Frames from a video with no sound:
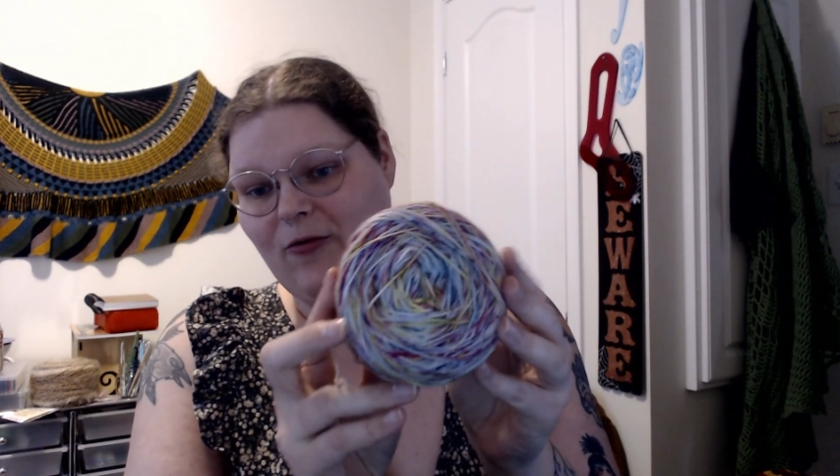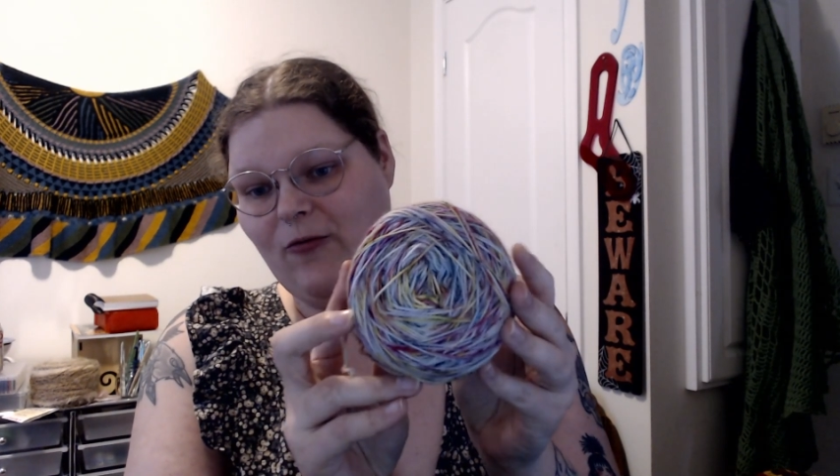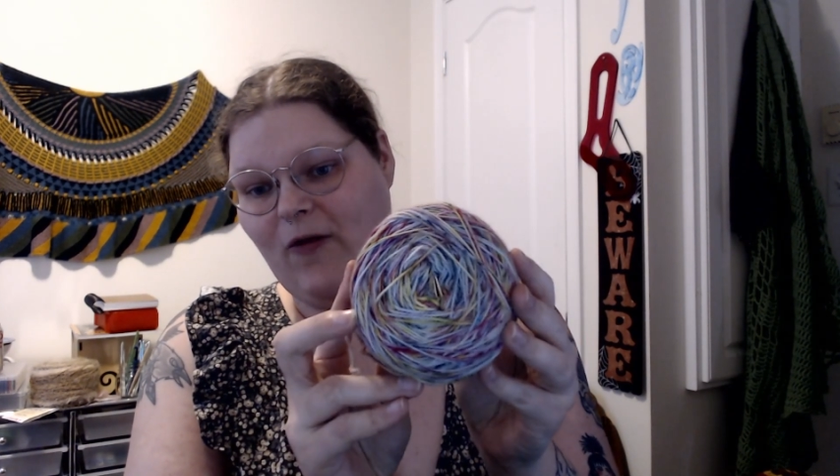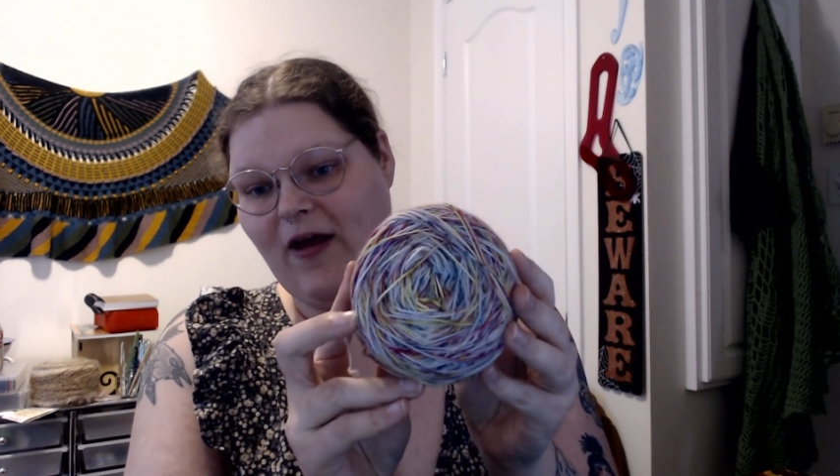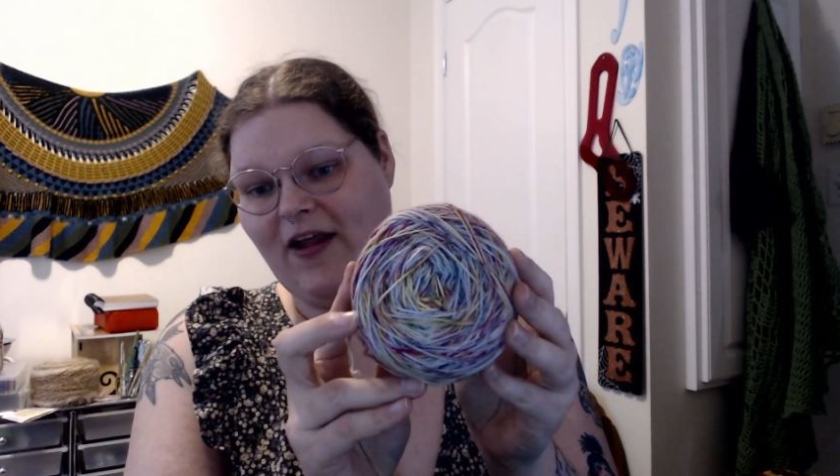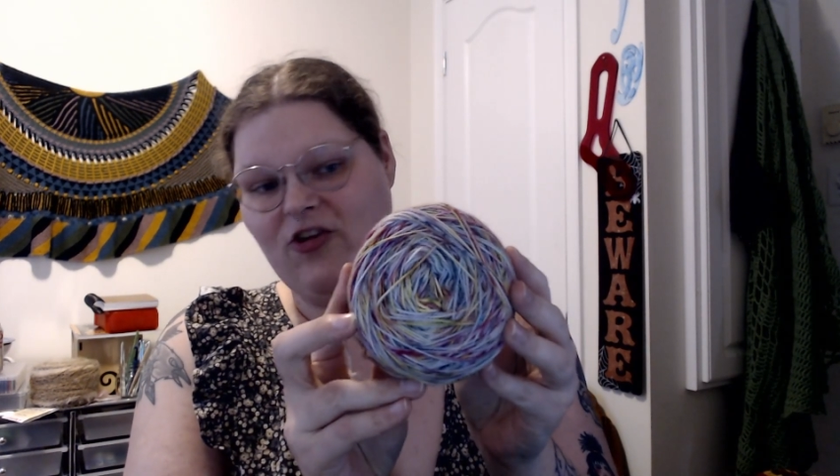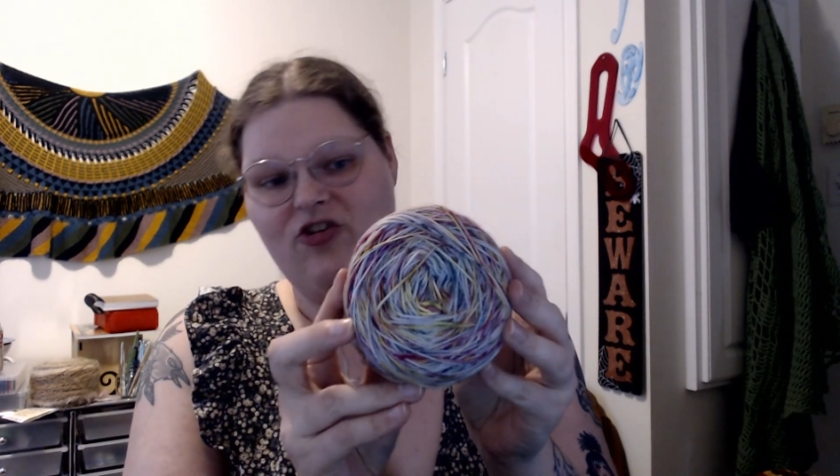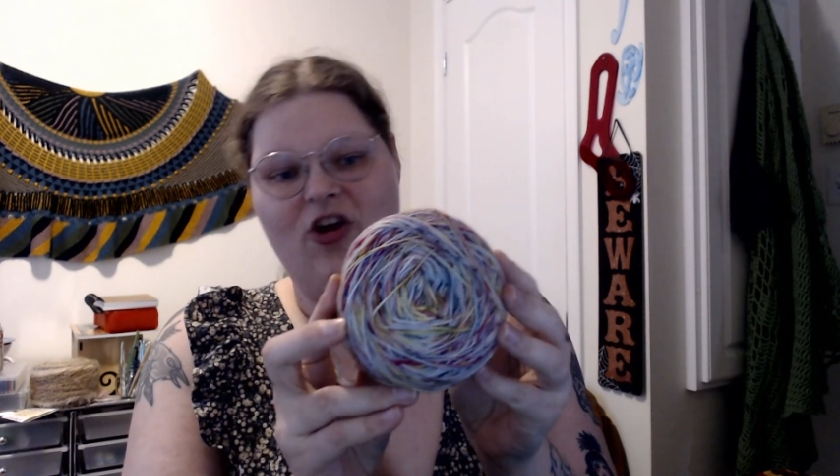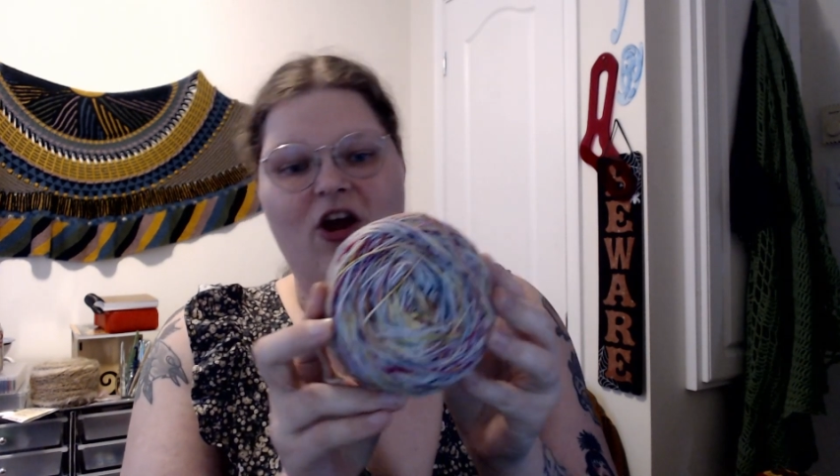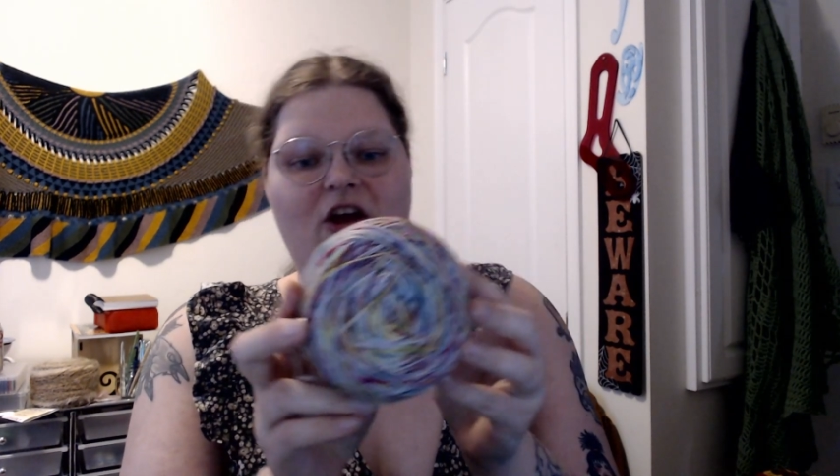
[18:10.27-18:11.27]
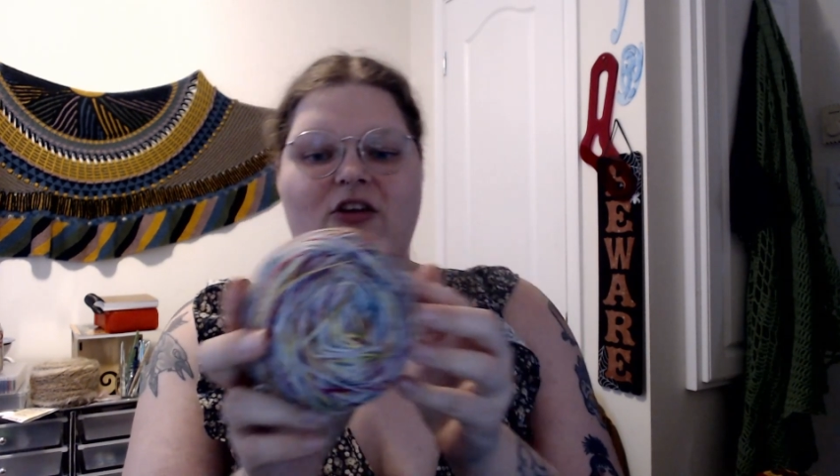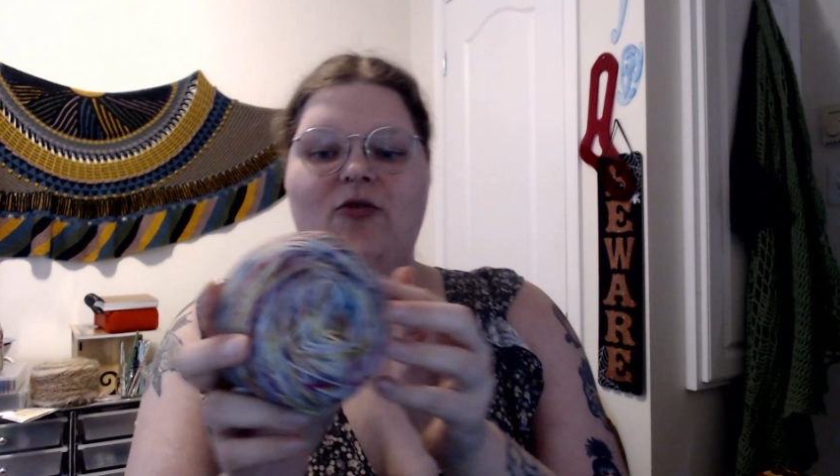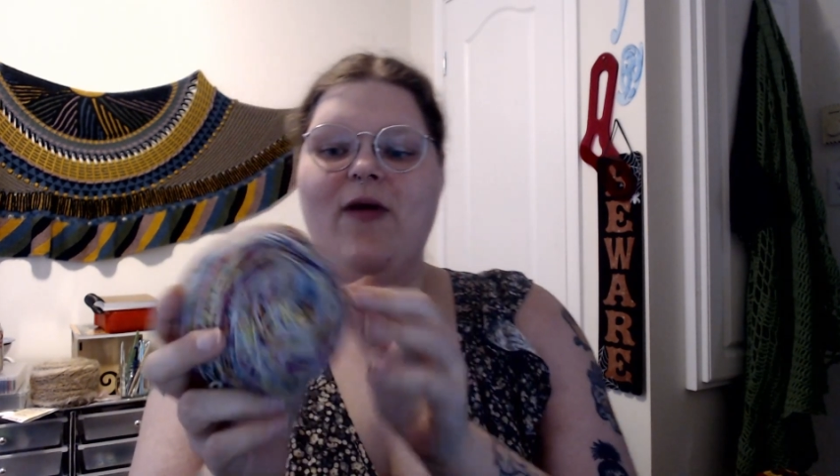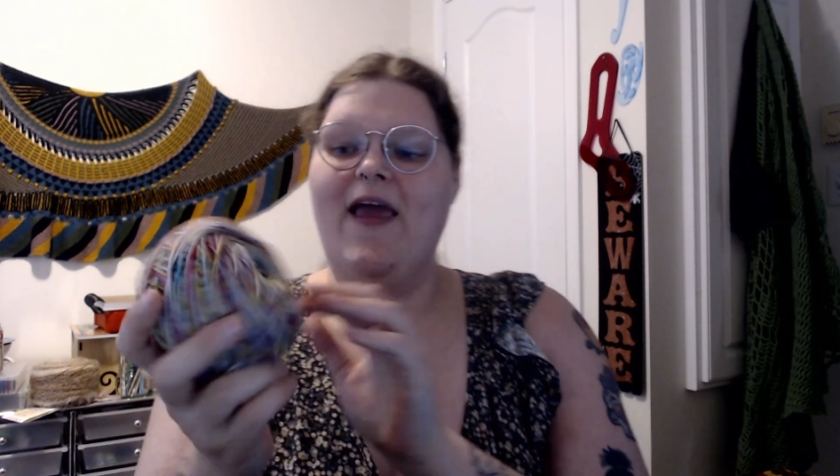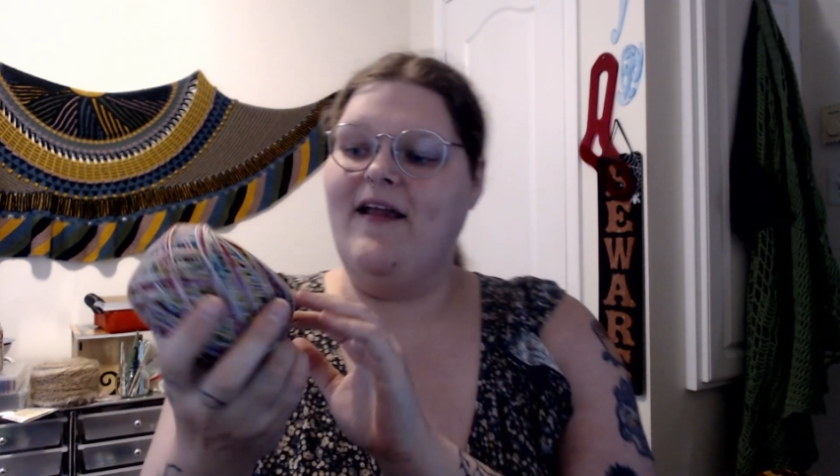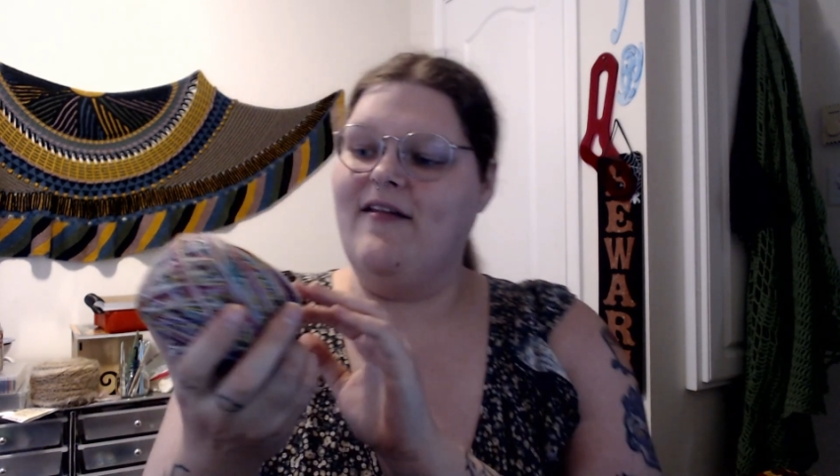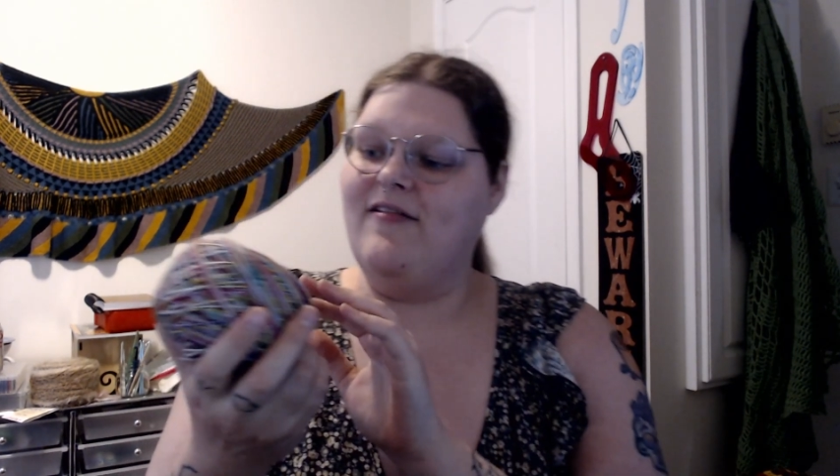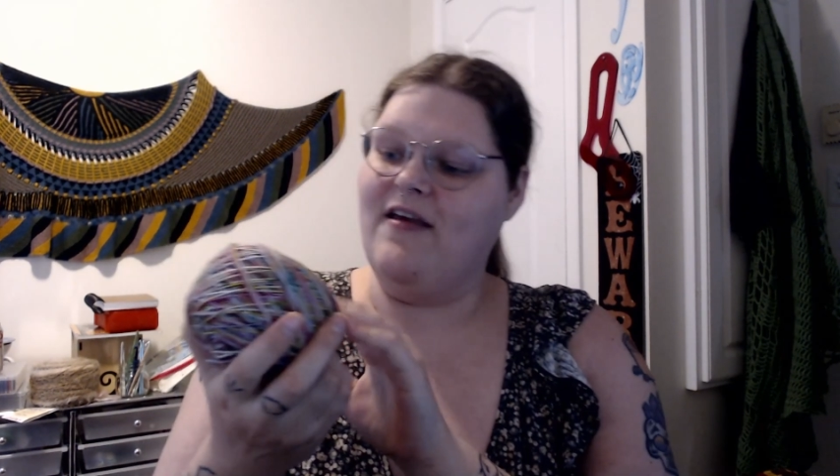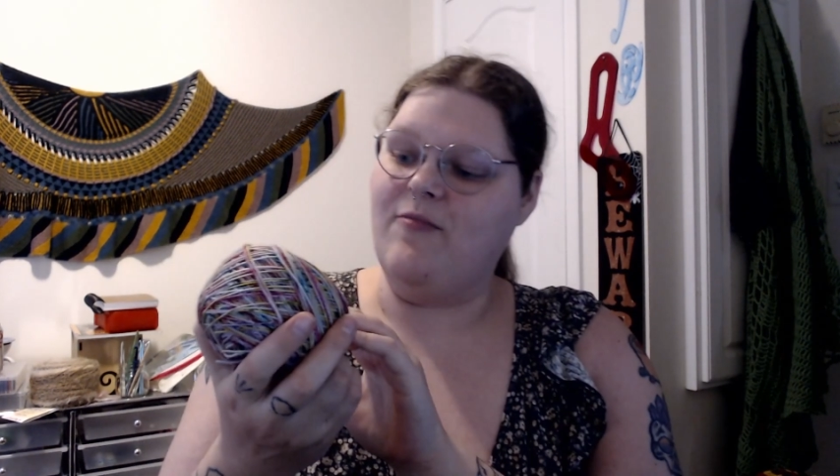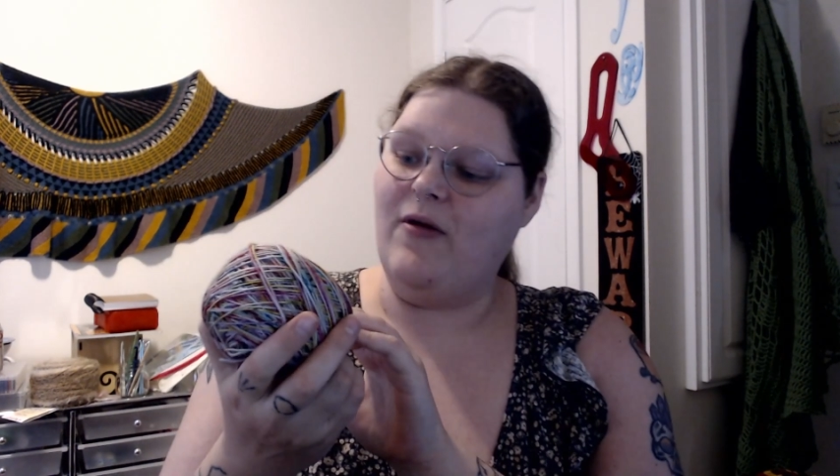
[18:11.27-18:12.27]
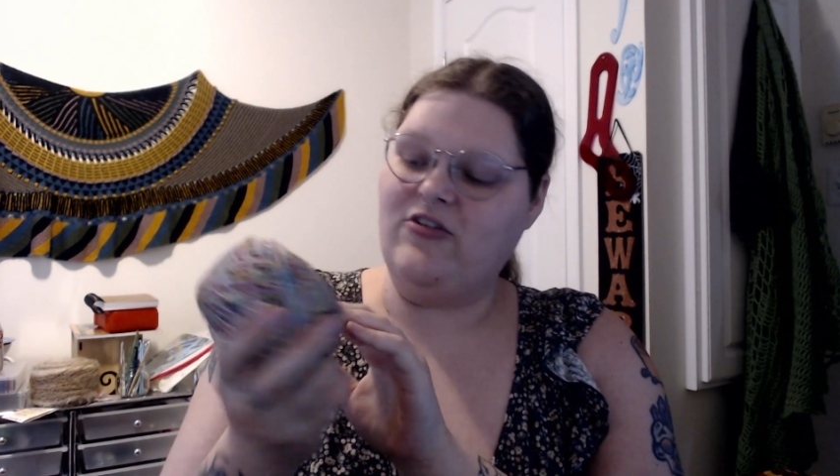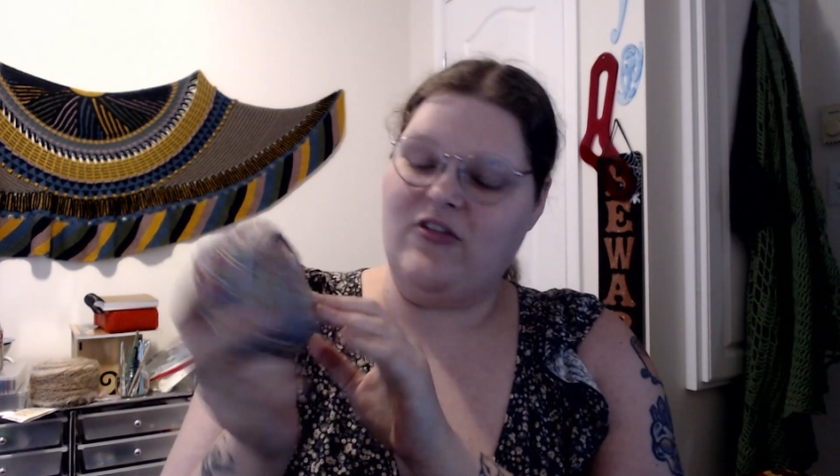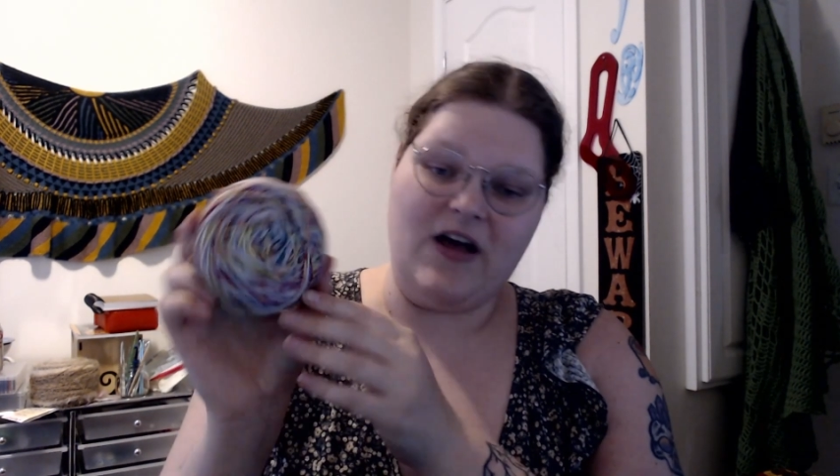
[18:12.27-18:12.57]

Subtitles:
which you can't see as much of the